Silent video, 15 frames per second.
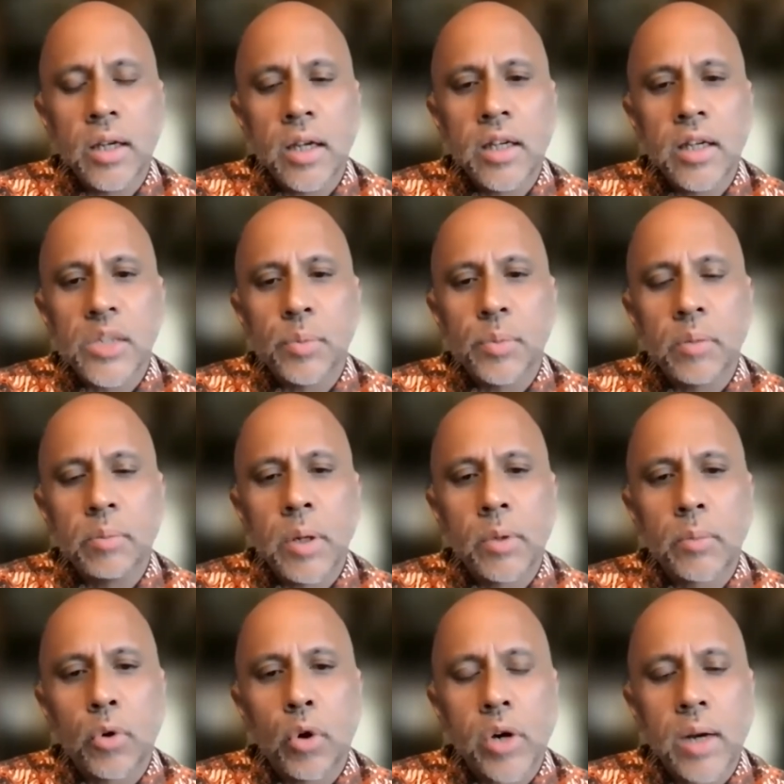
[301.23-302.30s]
engagement and
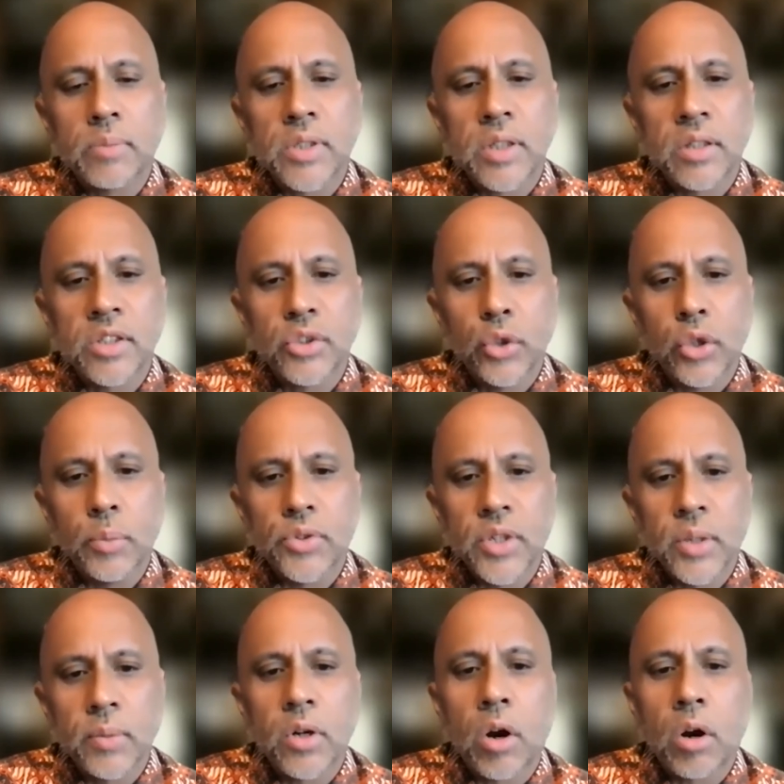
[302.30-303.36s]
public programs at the Studio
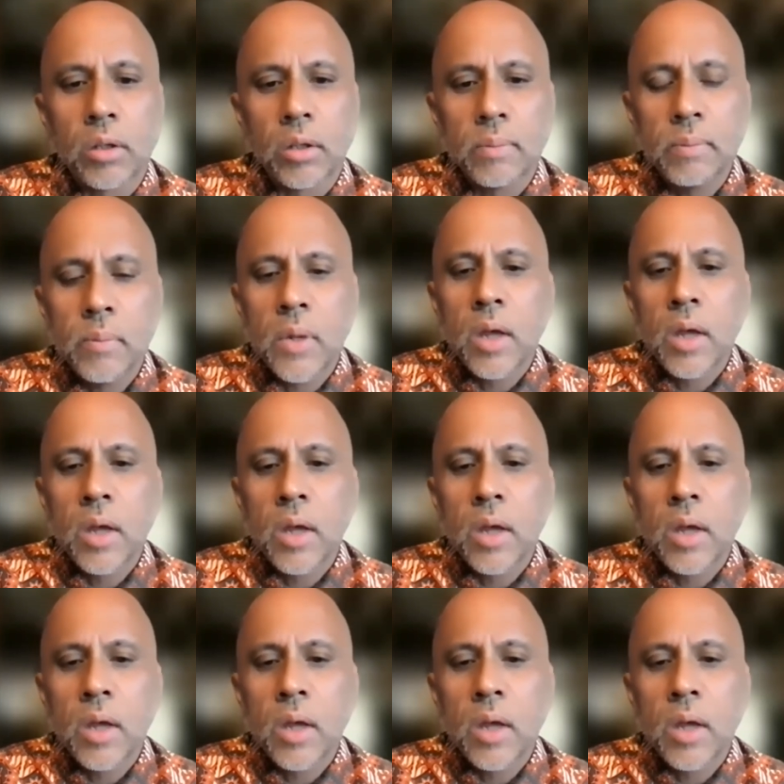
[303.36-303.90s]
Museum in Harlem.